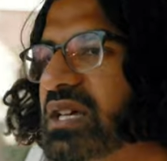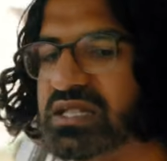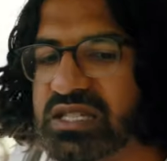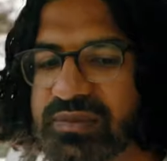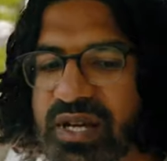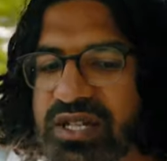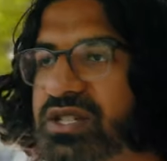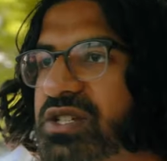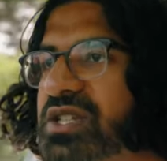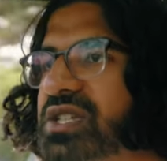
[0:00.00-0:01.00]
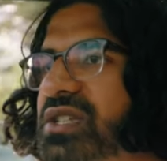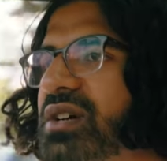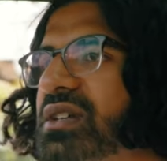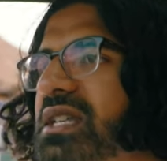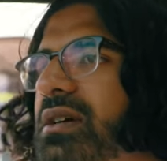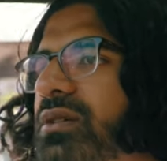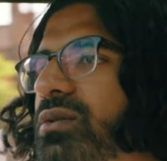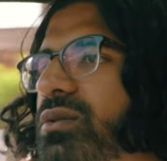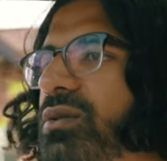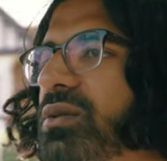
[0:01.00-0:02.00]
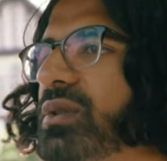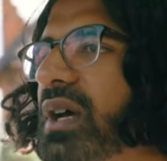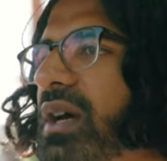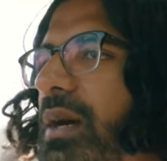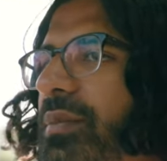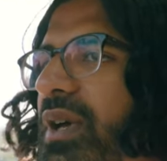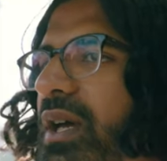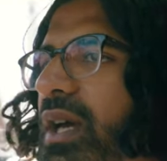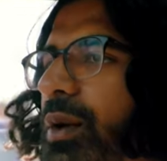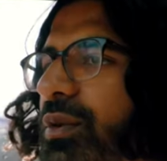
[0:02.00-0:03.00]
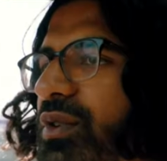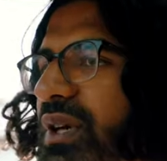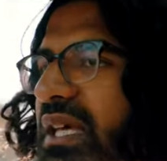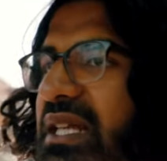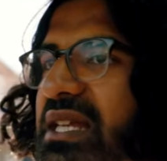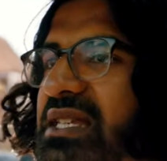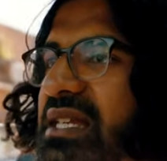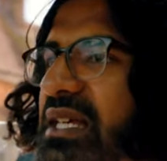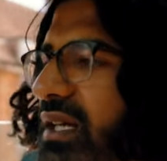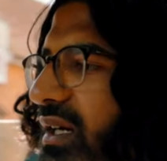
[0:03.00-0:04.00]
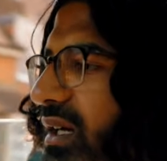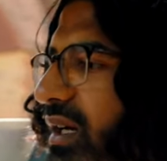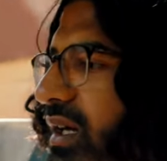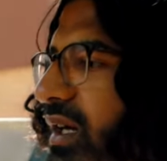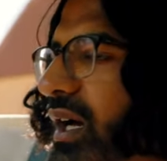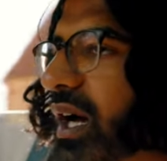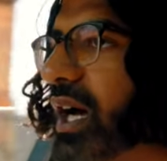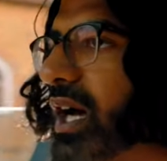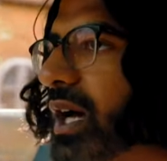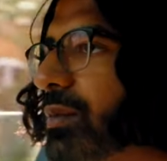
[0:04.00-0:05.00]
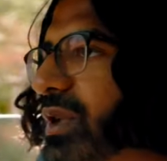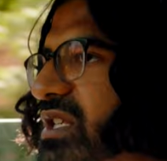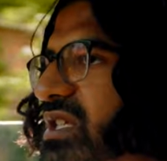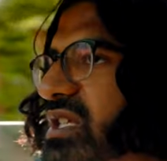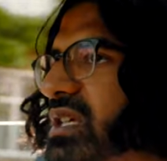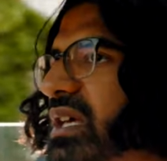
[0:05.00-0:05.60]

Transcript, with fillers: this, suspension just soaks it all up. We've got EDC, uh, which